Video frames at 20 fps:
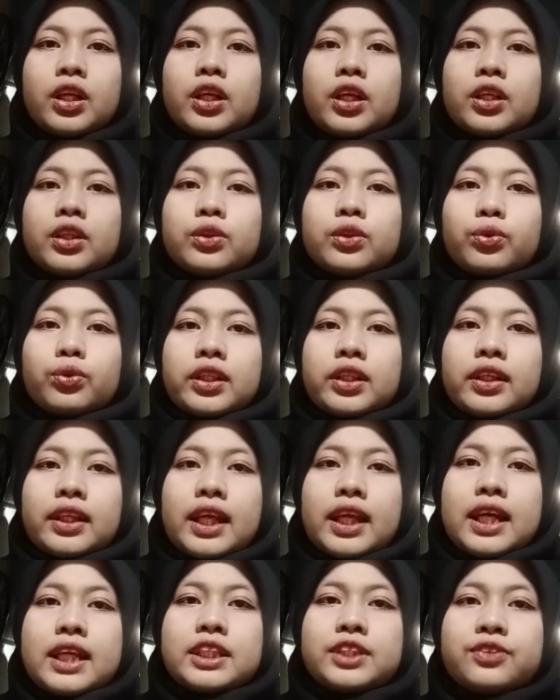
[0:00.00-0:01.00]
to the
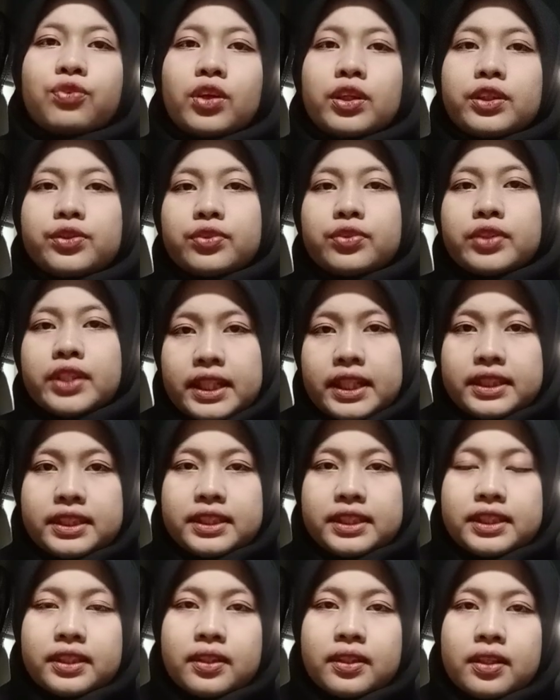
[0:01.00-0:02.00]
less fortunate,
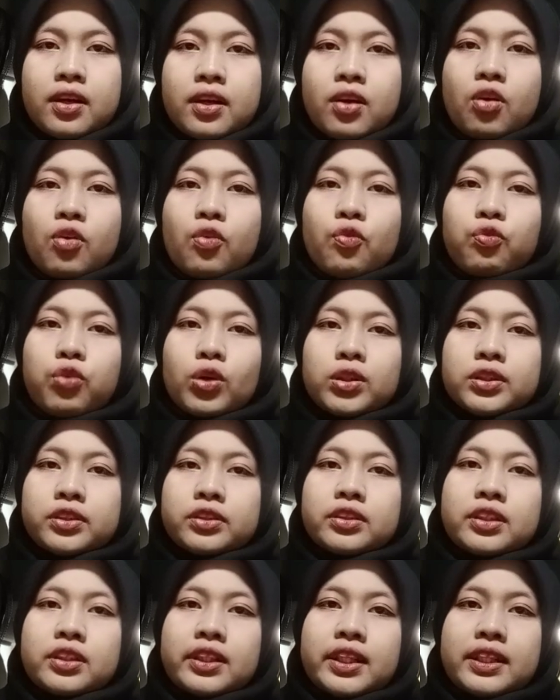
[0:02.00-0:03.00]

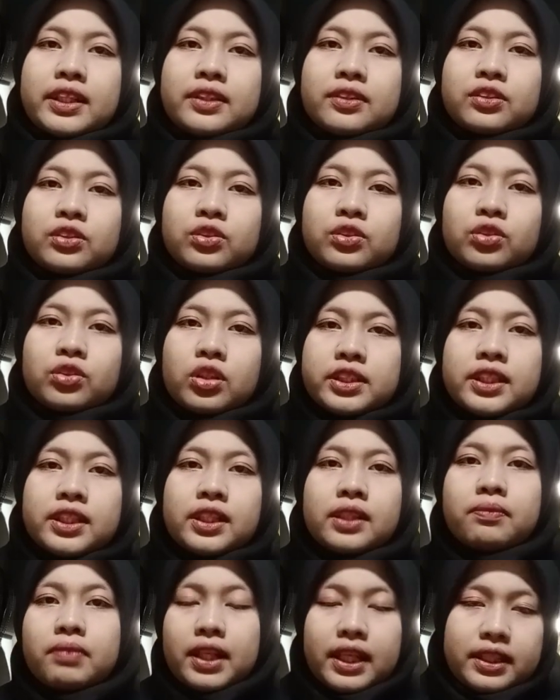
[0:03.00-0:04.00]
fostering social
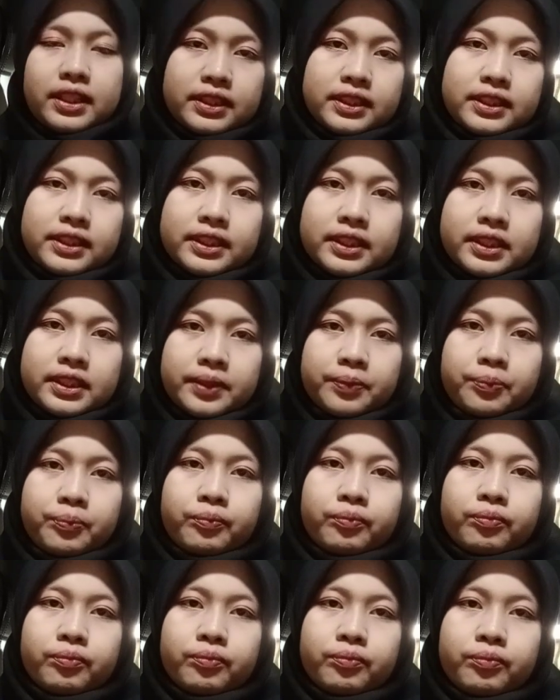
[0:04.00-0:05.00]
balance.
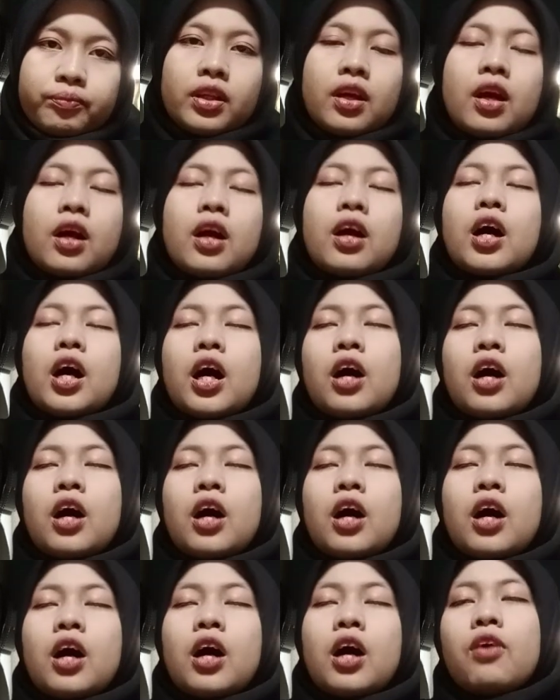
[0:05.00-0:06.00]

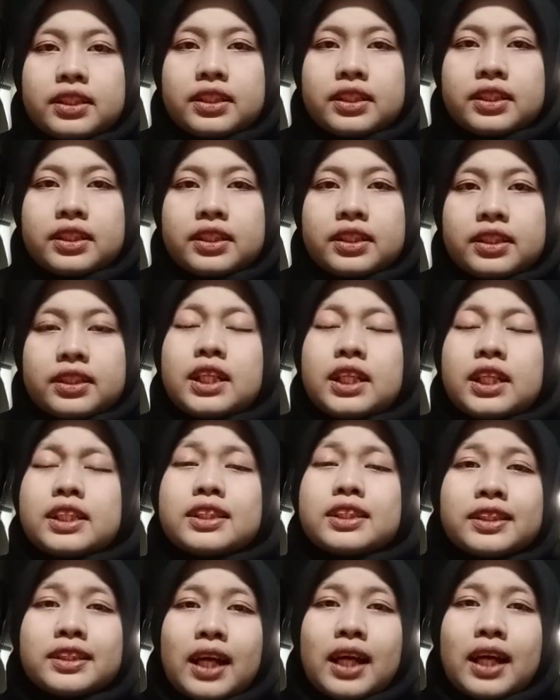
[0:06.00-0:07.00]
However,
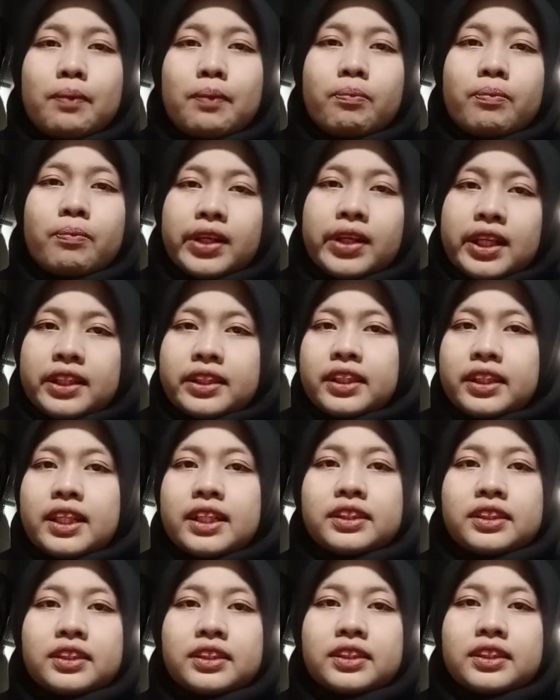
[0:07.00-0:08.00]
some critics
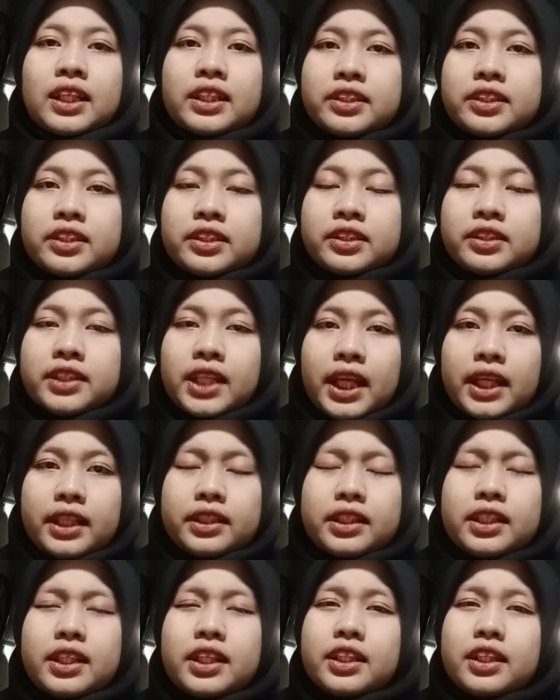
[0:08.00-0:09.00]
suggest that
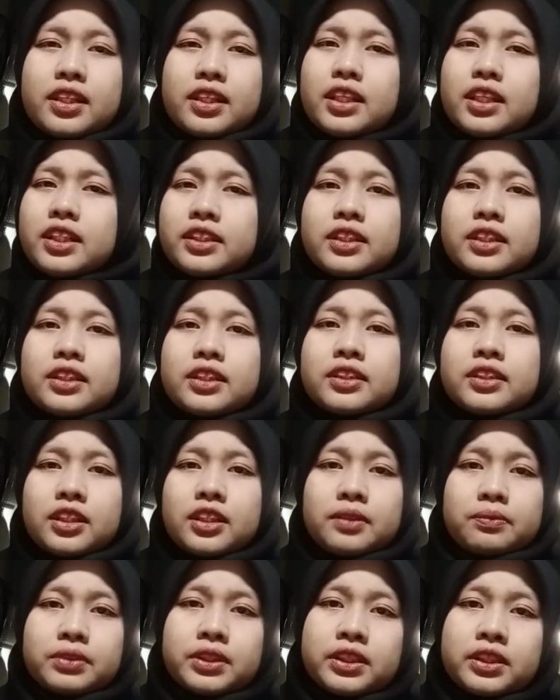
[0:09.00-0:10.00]
these
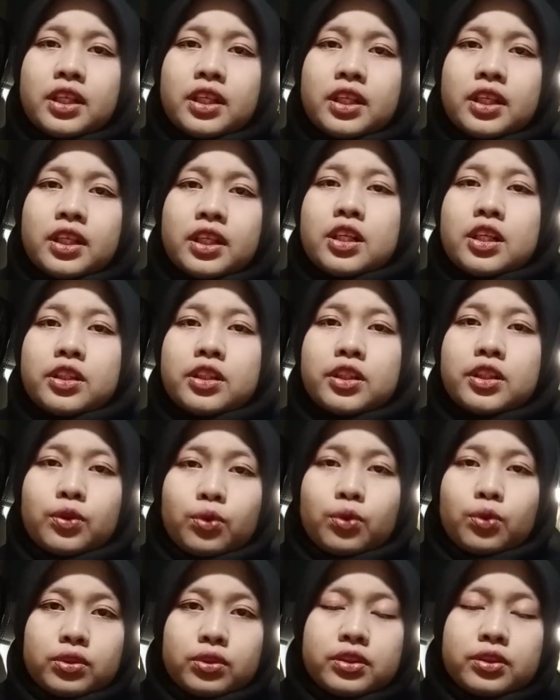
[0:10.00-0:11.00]
systems
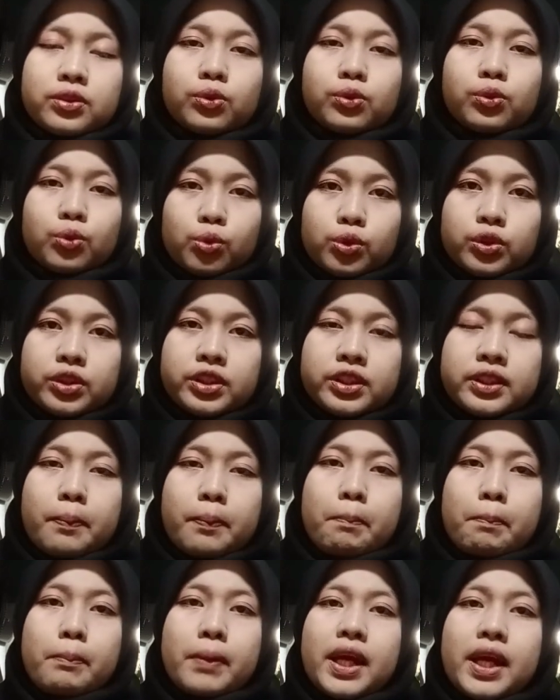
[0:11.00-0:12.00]
rules
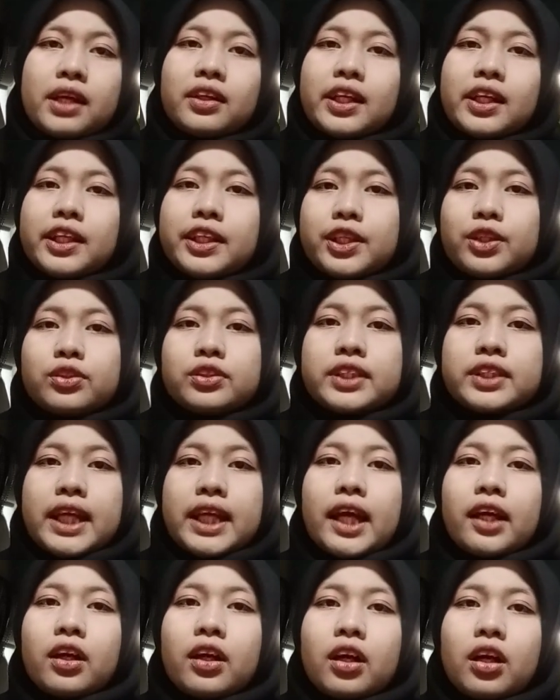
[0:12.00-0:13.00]
may reduce
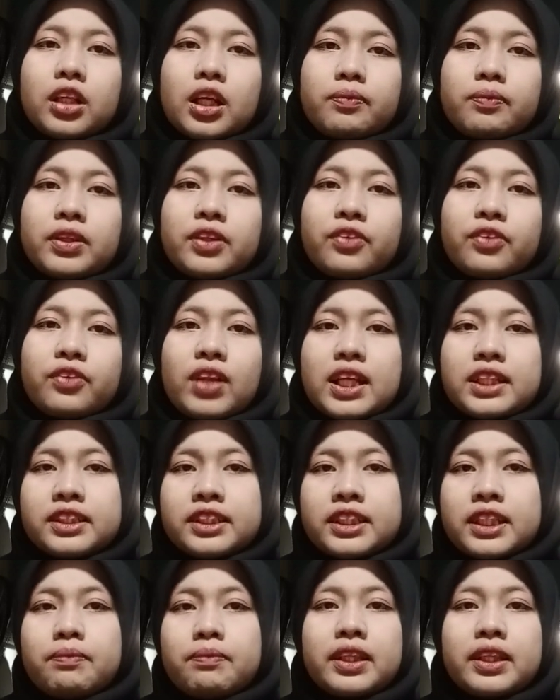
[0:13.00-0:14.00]
economic
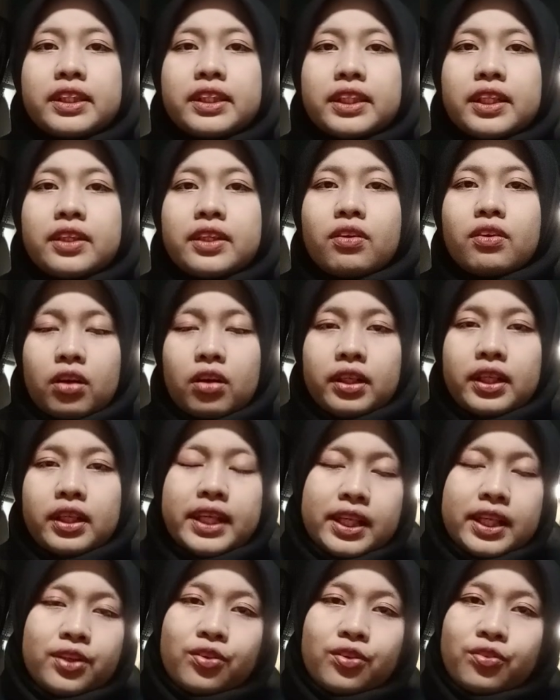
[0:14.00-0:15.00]
flexibility or
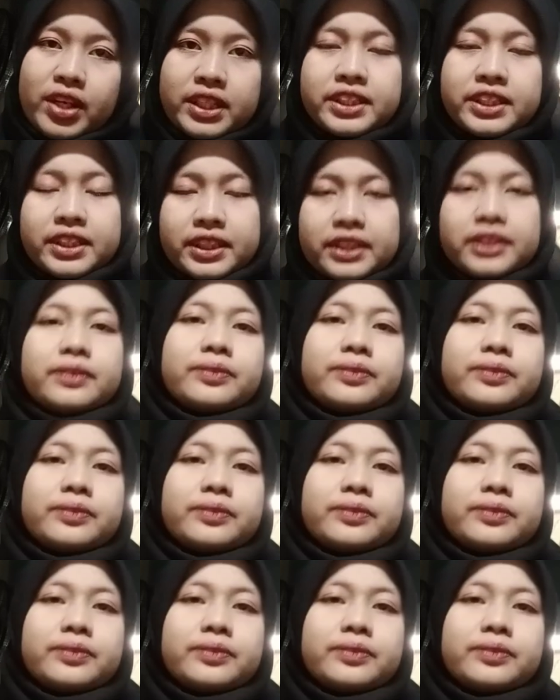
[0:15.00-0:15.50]
innovation.